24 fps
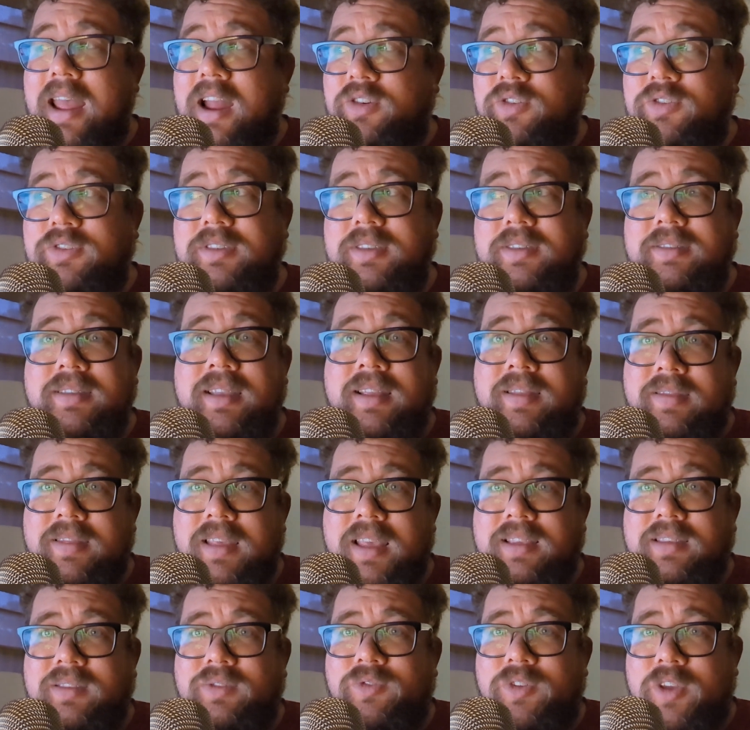actresses in
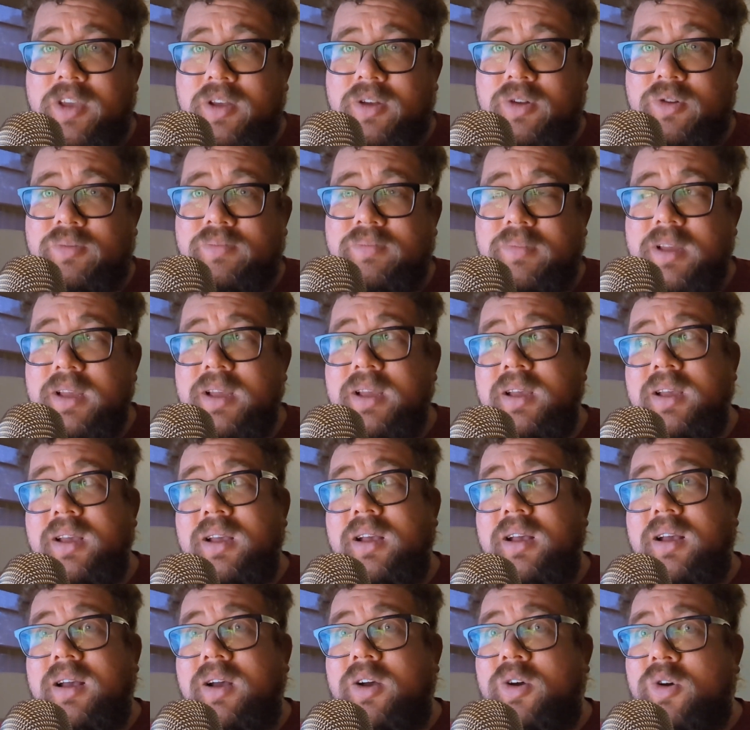this film,
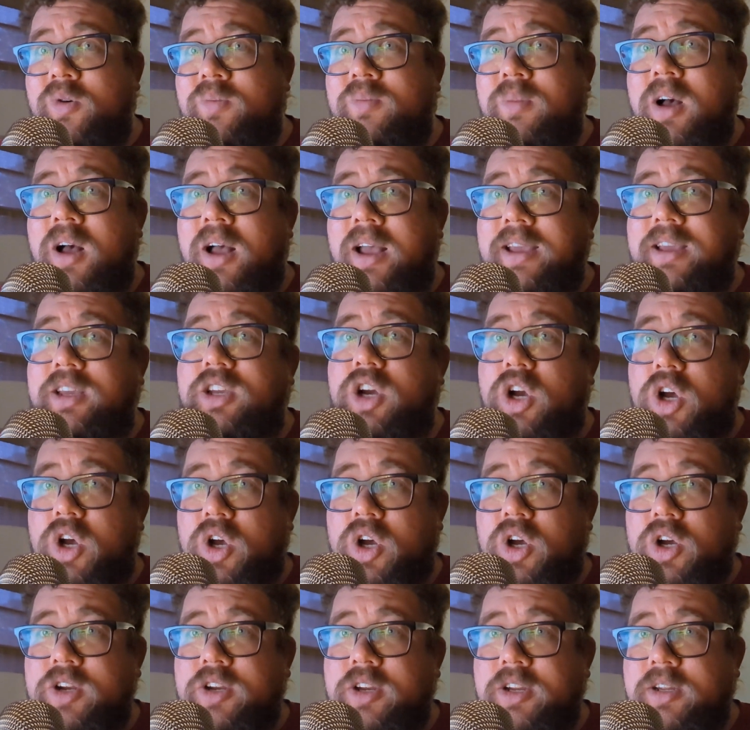oh my
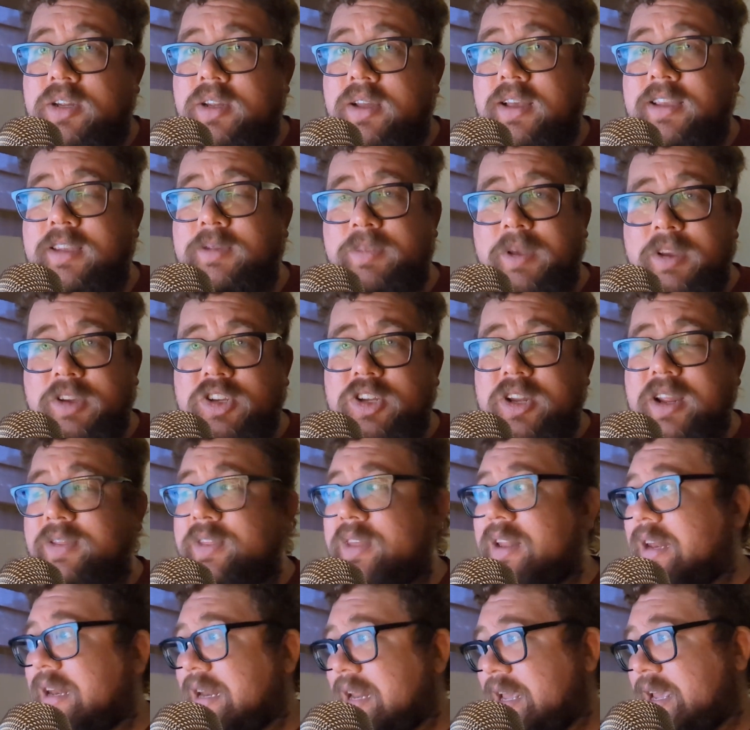god, especially
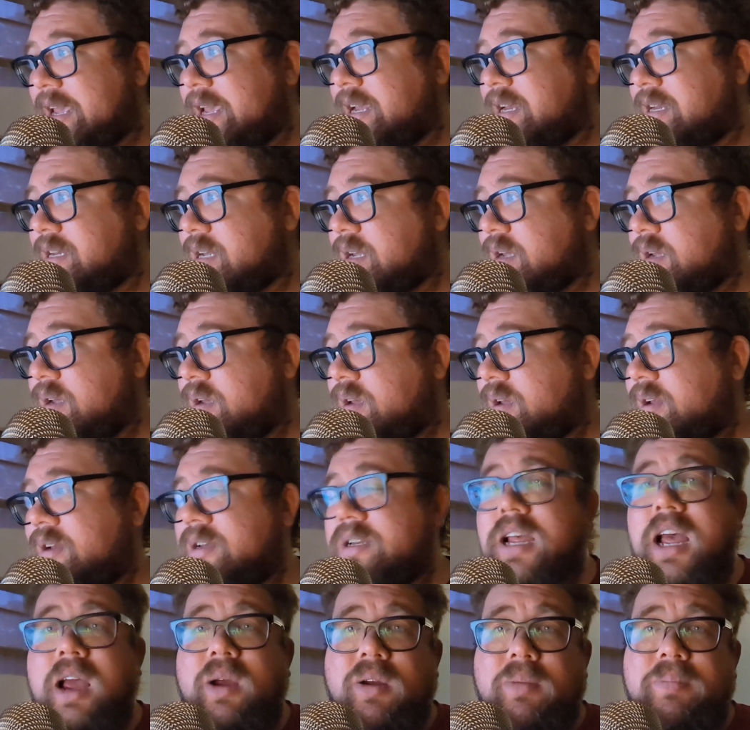the lead,
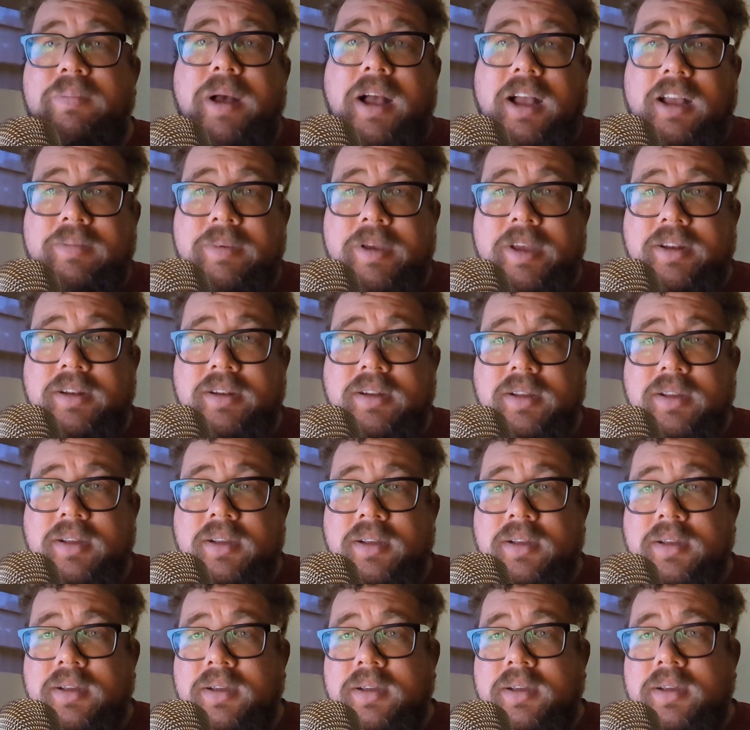Tara Buckman,
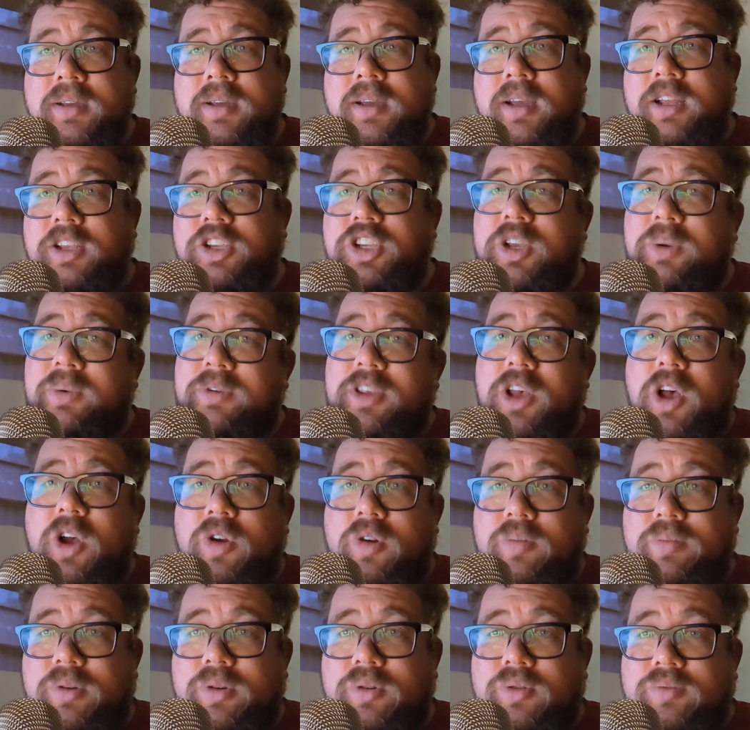she was
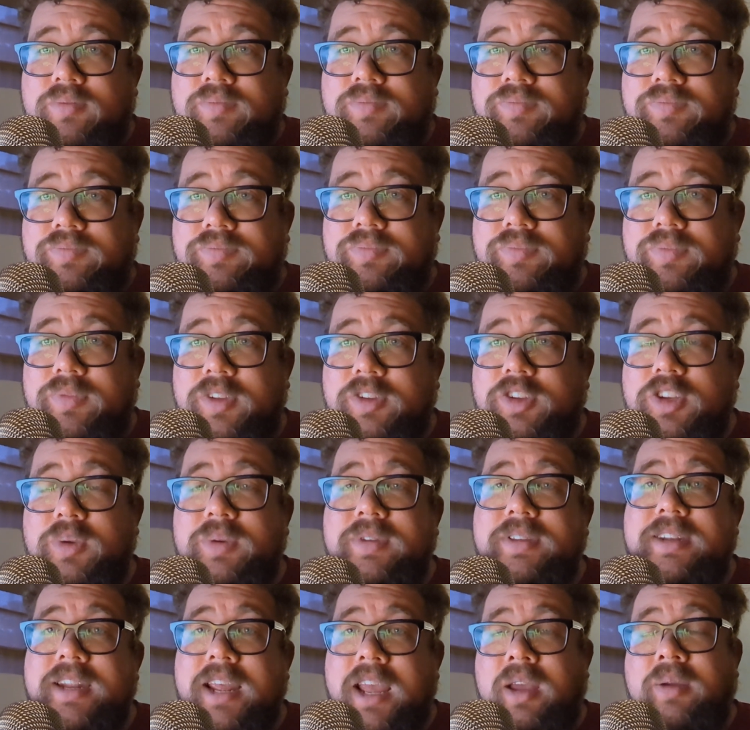horrible. She
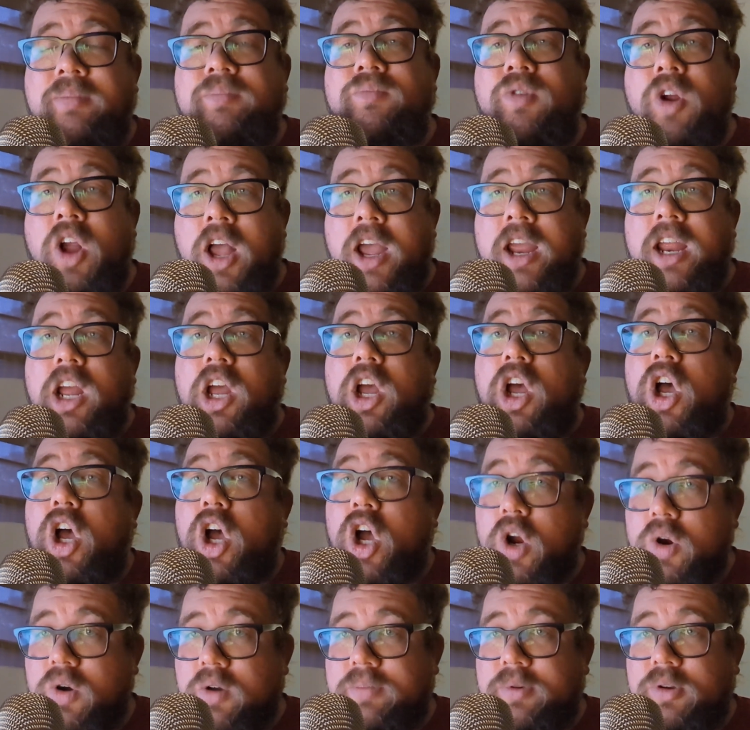was damn right
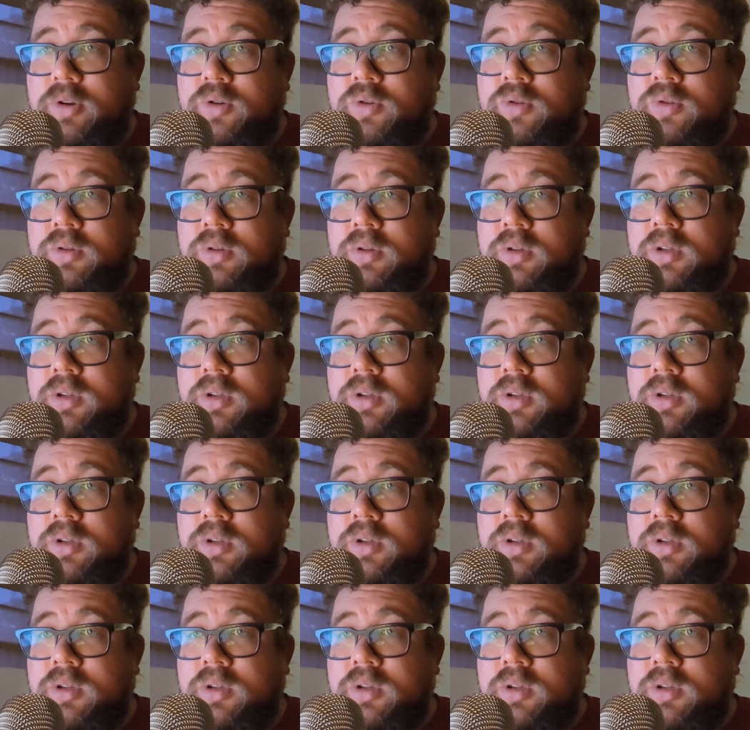horrible.